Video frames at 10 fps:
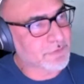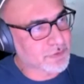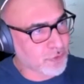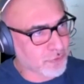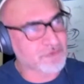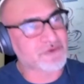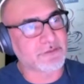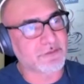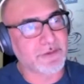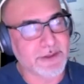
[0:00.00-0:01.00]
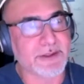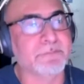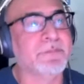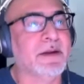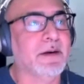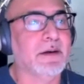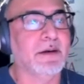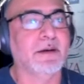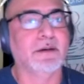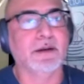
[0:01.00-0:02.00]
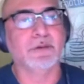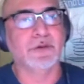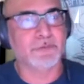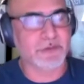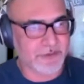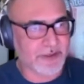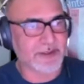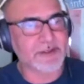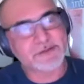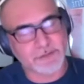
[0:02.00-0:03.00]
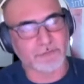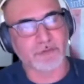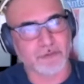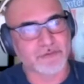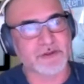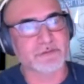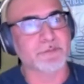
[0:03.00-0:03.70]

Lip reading: a Torch server running, you have to create an instance of Torch server,